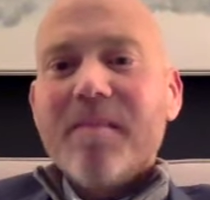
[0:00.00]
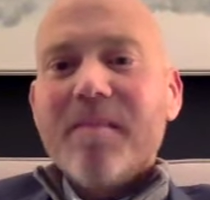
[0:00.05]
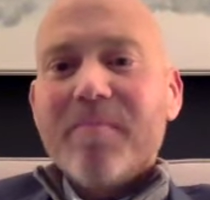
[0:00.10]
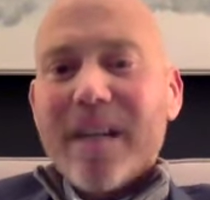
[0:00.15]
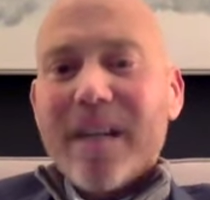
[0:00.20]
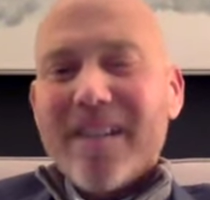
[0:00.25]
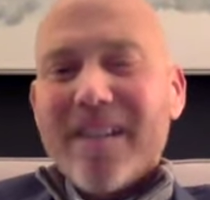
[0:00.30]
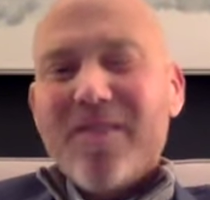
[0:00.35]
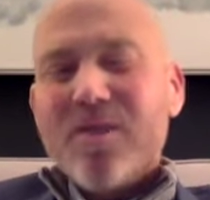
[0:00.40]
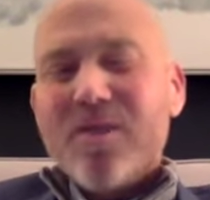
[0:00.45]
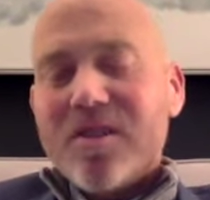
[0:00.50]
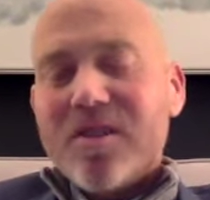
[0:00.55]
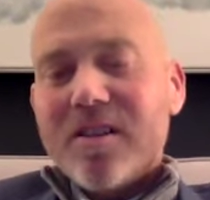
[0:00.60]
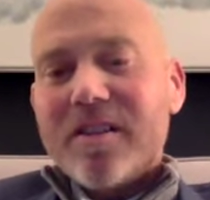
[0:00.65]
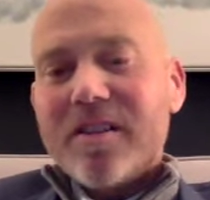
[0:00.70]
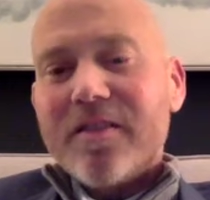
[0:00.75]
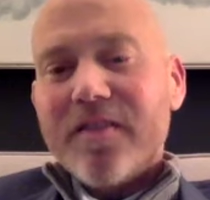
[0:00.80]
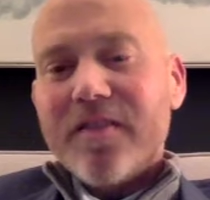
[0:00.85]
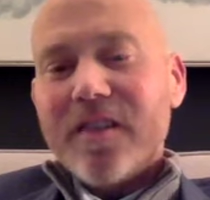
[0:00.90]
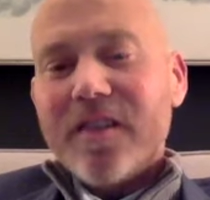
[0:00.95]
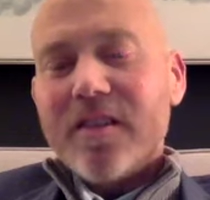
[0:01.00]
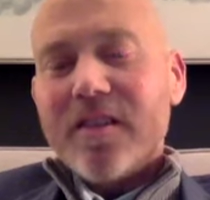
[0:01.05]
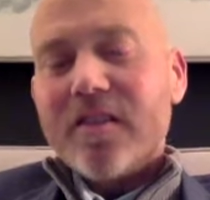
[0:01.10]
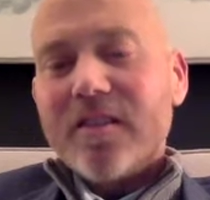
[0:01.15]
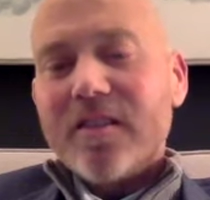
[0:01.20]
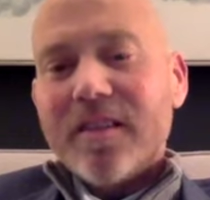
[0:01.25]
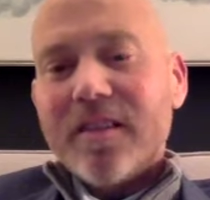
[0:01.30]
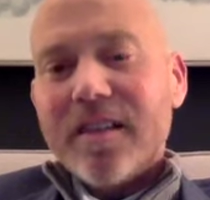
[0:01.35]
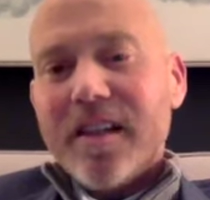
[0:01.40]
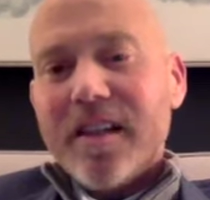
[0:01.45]
but I do start to
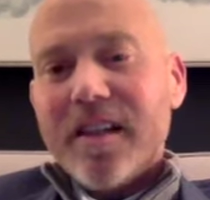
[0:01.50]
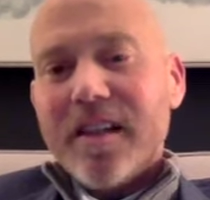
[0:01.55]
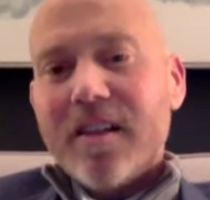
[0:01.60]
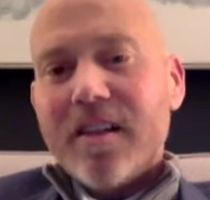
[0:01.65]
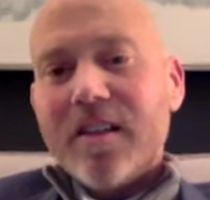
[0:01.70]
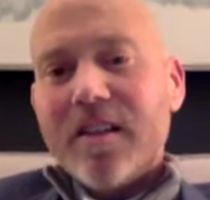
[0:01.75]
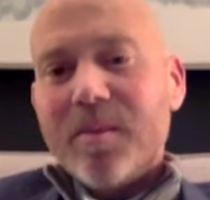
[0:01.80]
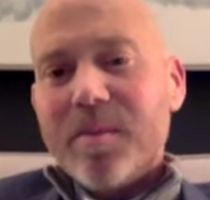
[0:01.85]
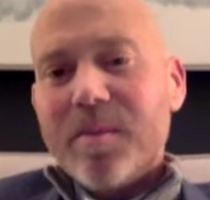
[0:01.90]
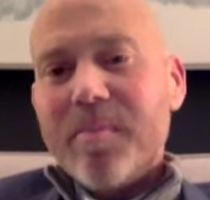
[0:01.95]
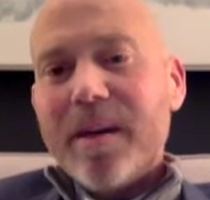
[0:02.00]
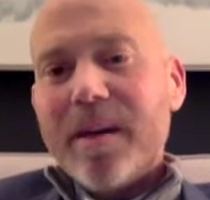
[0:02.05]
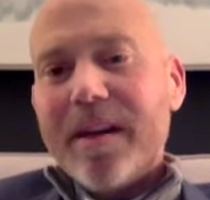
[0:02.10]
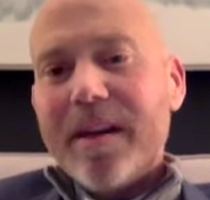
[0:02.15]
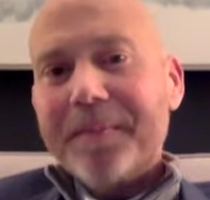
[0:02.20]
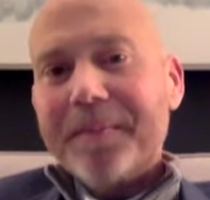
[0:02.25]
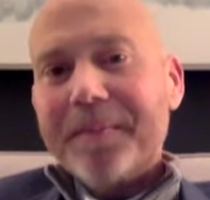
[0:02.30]
feel, you know, a little bit better.